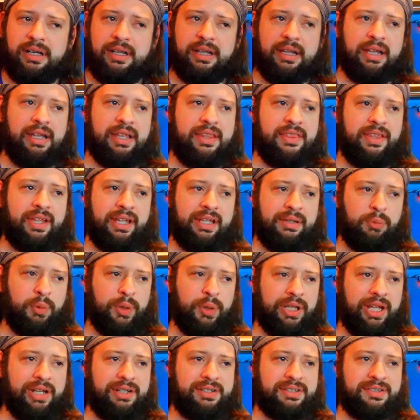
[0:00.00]
We
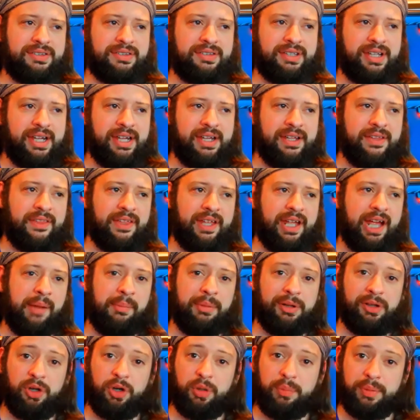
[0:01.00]
like to say that I'm
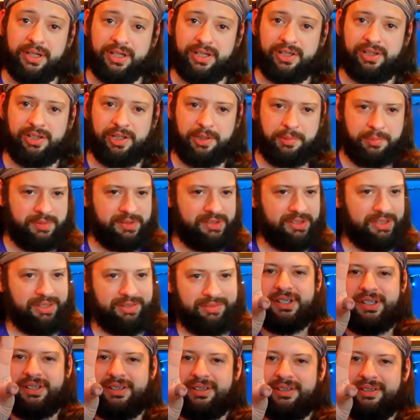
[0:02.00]
a little bit
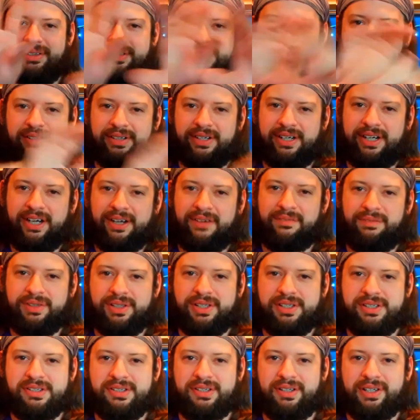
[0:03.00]
clumsy,
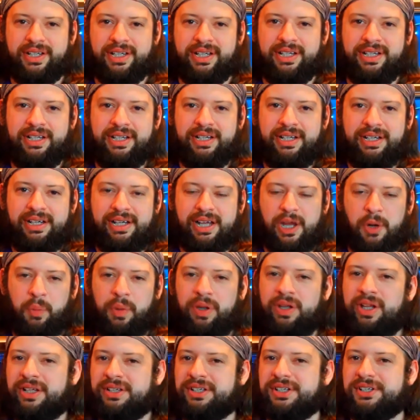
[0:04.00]
obviously. And
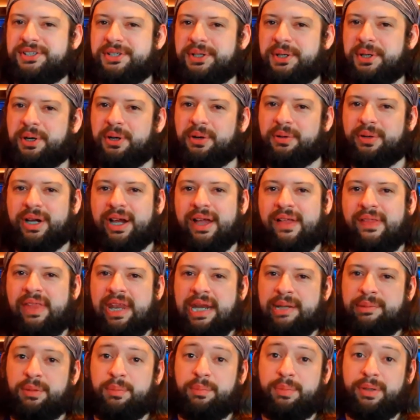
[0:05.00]
we like to joke around that
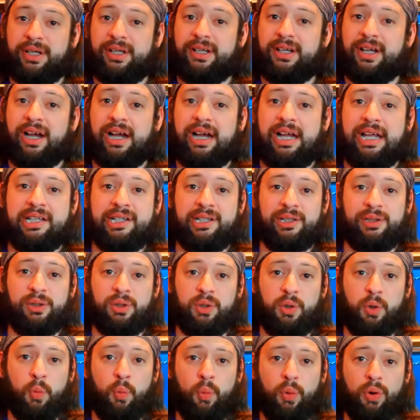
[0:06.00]
I'm a big guy in a
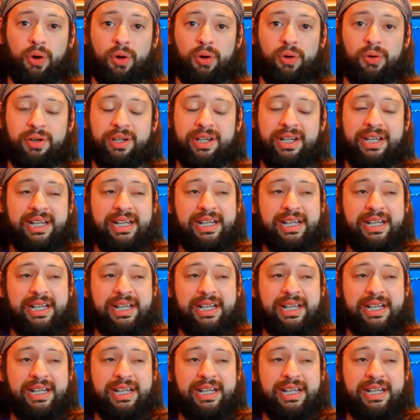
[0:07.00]
little world.